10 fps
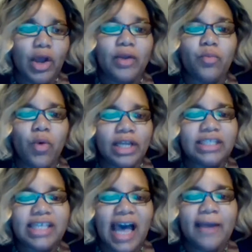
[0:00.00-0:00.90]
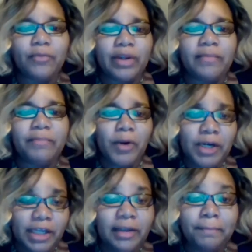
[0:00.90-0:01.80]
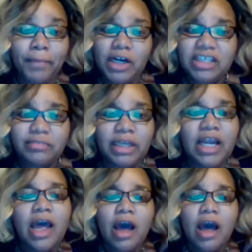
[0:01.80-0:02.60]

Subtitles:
a one-time reimbursement